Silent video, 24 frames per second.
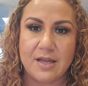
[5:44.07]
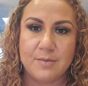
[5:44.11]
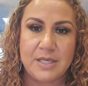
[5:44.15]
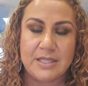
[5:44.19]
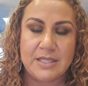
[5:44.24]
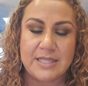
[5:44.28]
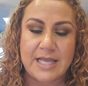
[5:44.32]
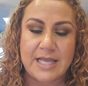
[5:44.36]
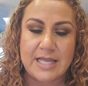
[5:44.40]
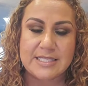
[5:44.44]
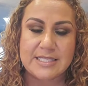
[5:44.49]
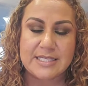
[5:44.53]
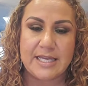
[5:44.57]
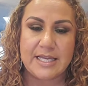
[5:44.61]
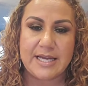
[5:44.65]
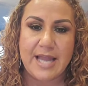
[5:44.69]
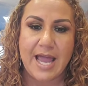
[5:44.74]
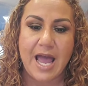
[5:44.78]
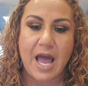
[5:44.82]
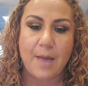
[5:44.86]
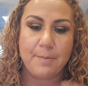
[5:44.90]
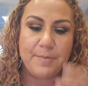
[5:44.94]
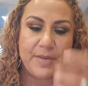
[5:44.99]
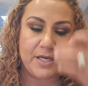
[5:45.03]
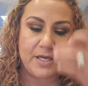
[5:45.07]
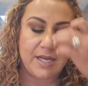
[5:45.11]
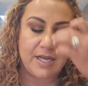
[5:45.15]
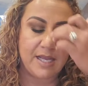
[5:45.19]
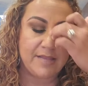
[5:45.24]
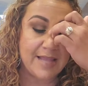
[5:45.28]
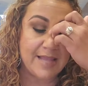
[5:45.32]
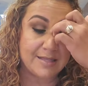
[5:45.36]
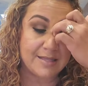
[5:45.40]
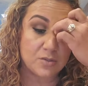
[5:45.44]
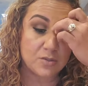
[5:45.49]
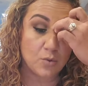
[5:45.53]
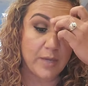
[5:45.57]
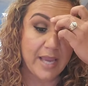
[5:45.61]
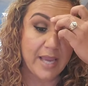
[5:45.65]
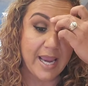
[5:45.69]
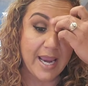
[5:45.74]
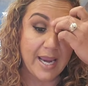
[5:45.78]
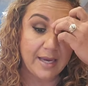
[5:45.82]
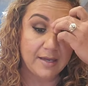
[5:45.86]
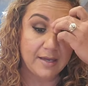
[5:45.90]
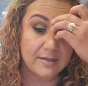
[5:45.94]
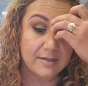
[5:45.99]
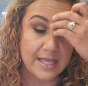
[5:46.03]
I mean, that's going to happen, and that's
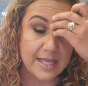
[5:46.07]
okay.